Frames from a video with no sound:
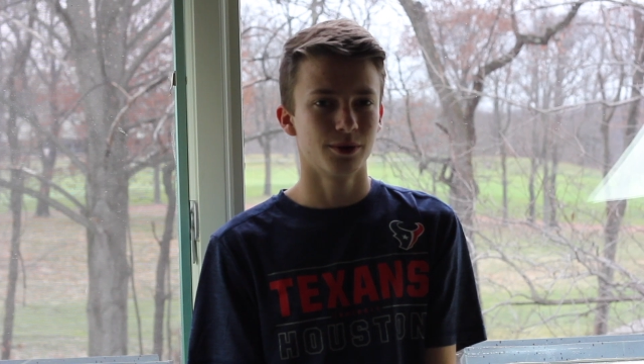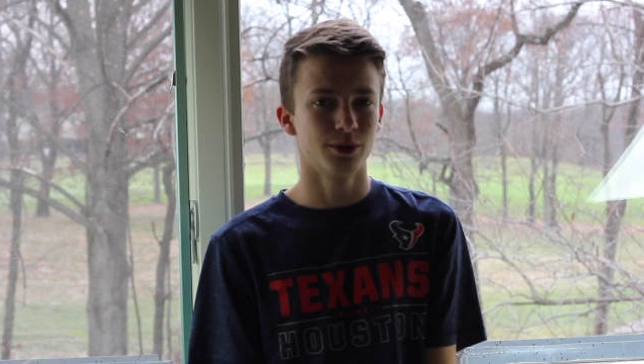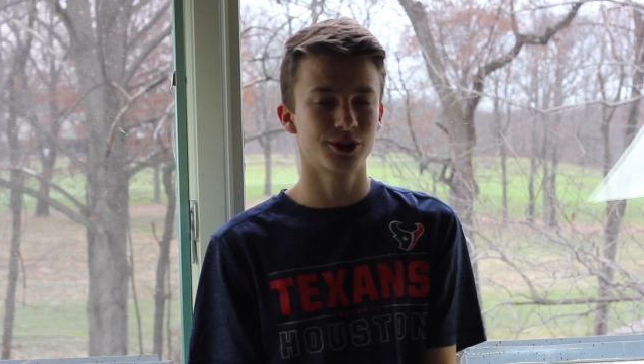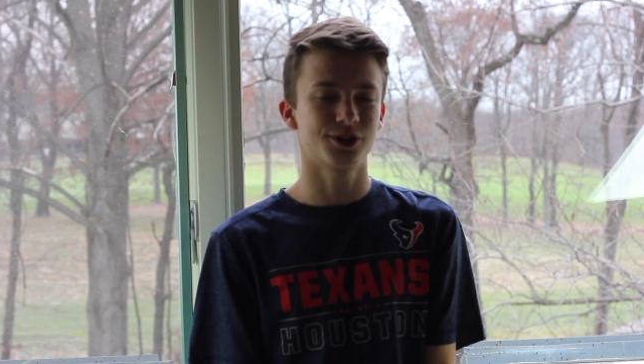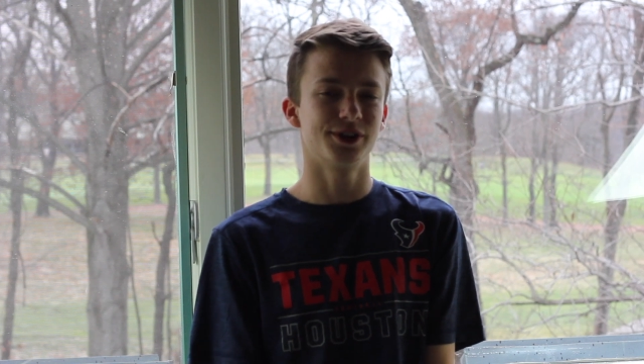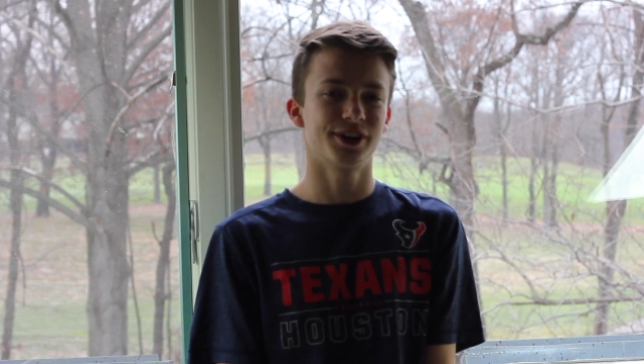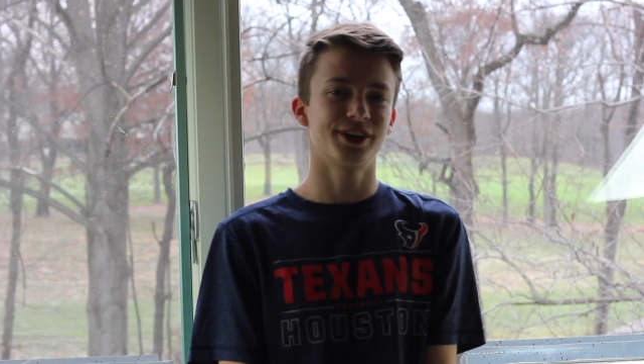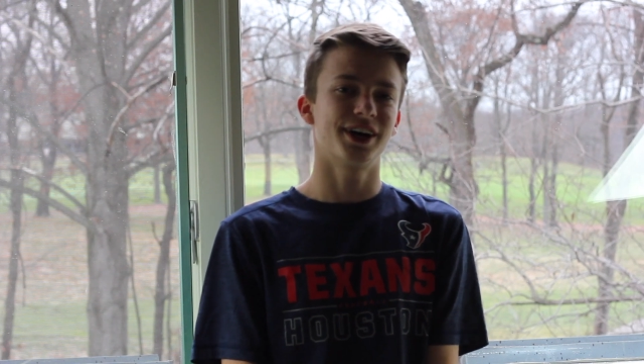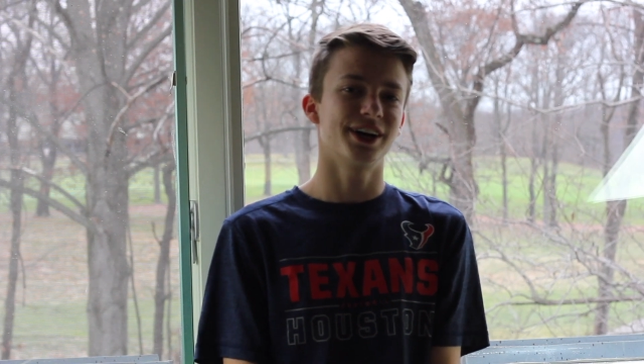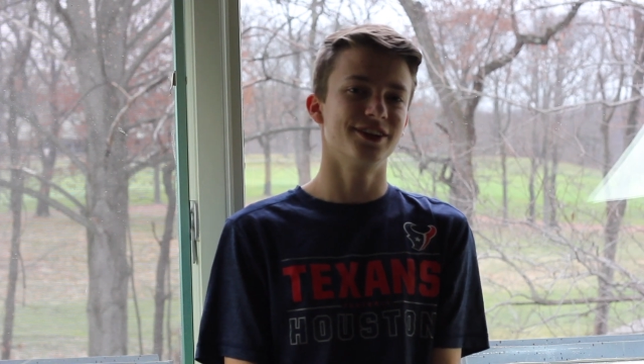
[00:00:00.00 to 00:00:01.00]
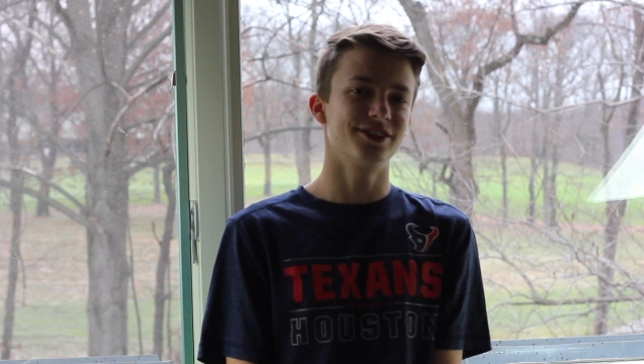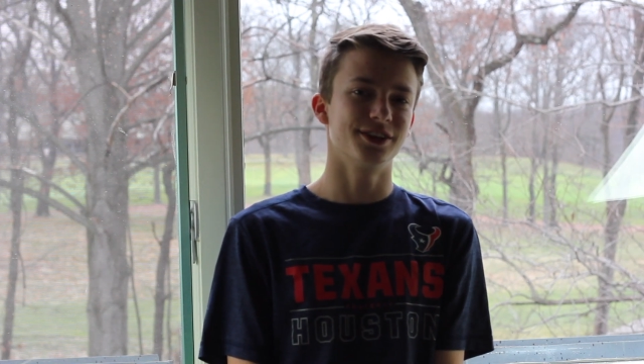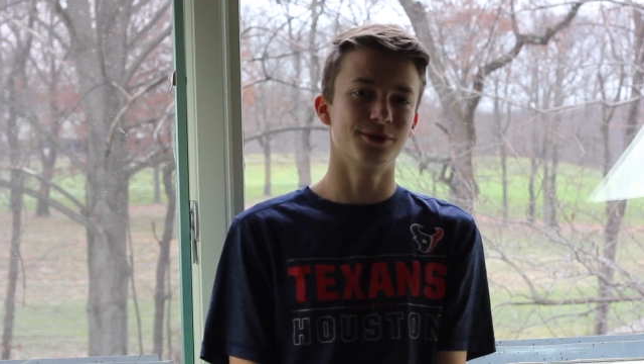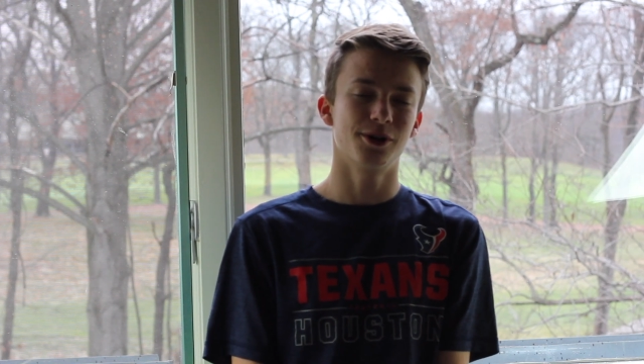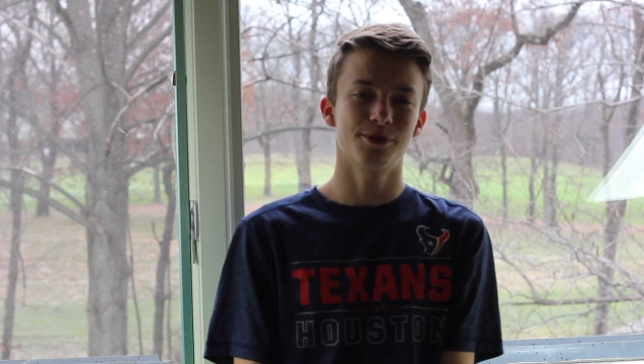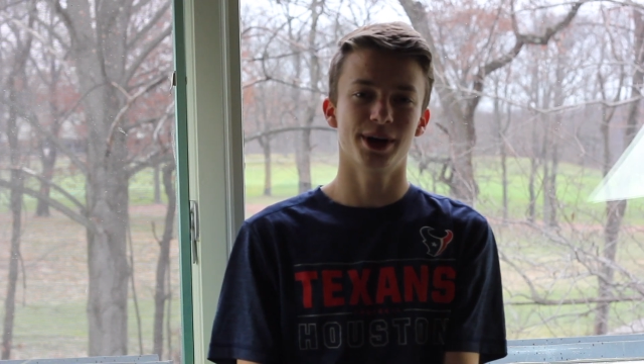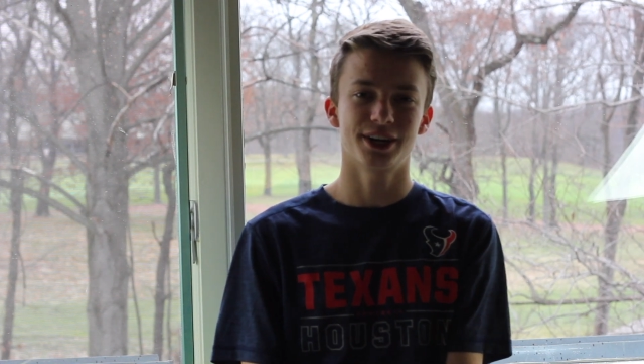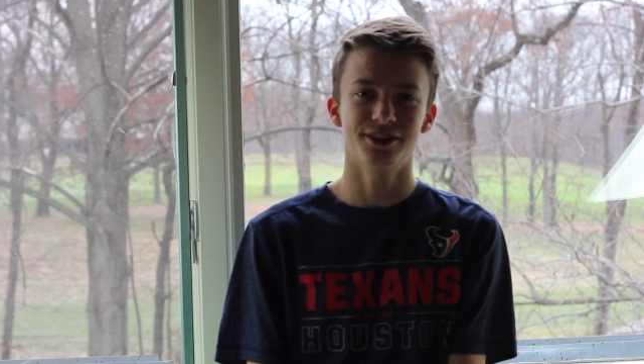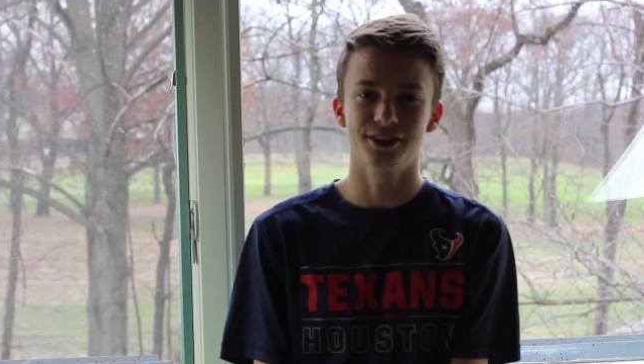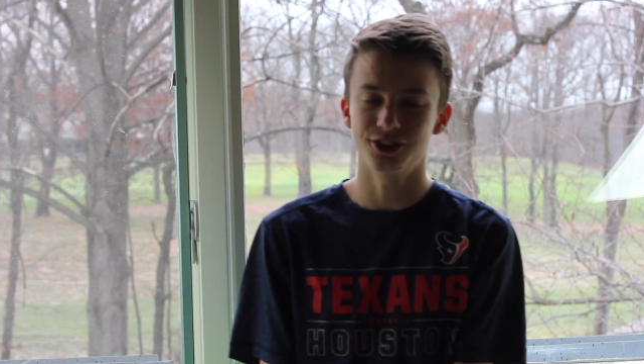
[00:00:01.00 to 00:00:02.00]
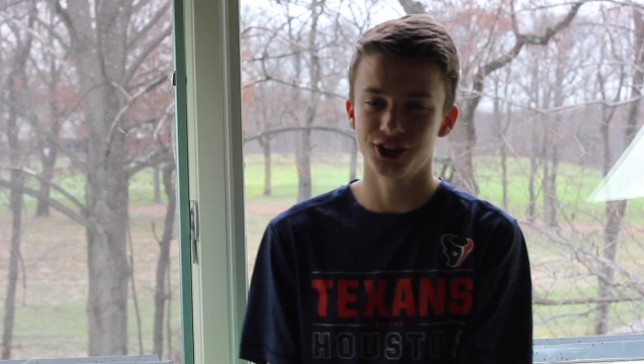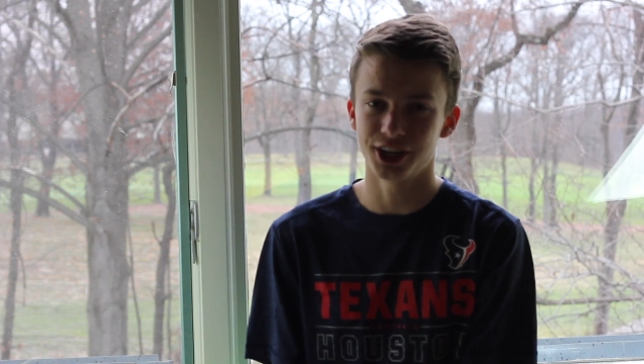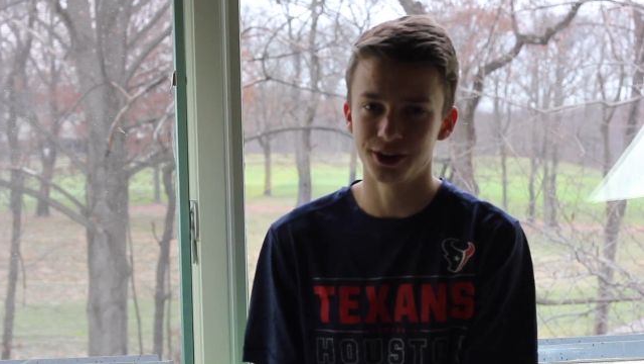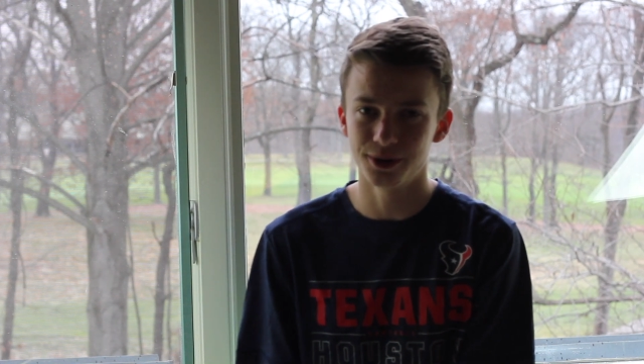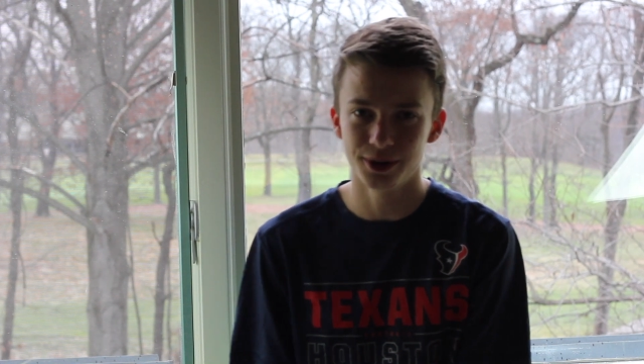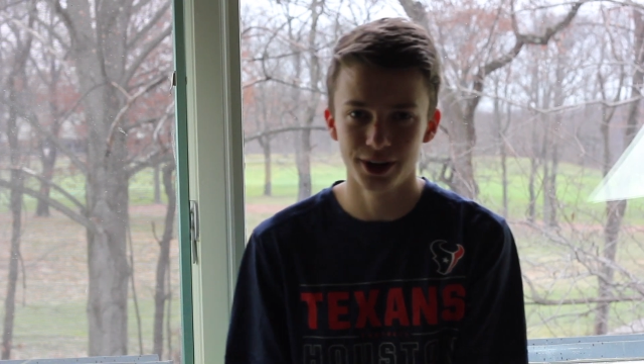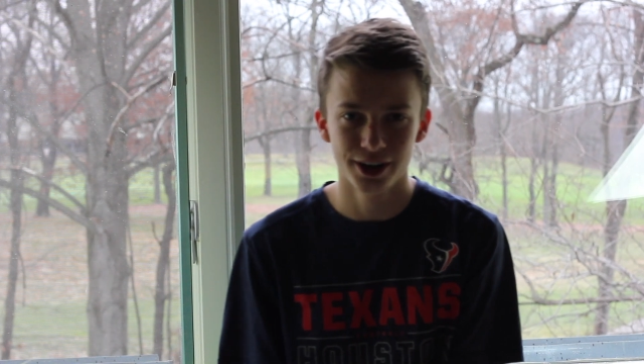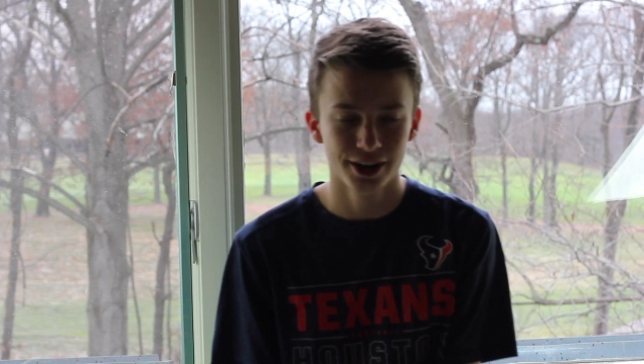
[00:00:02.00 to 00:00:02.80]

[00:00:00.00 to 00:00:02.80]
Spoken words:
What's going on, guys, and welcome back to the channel.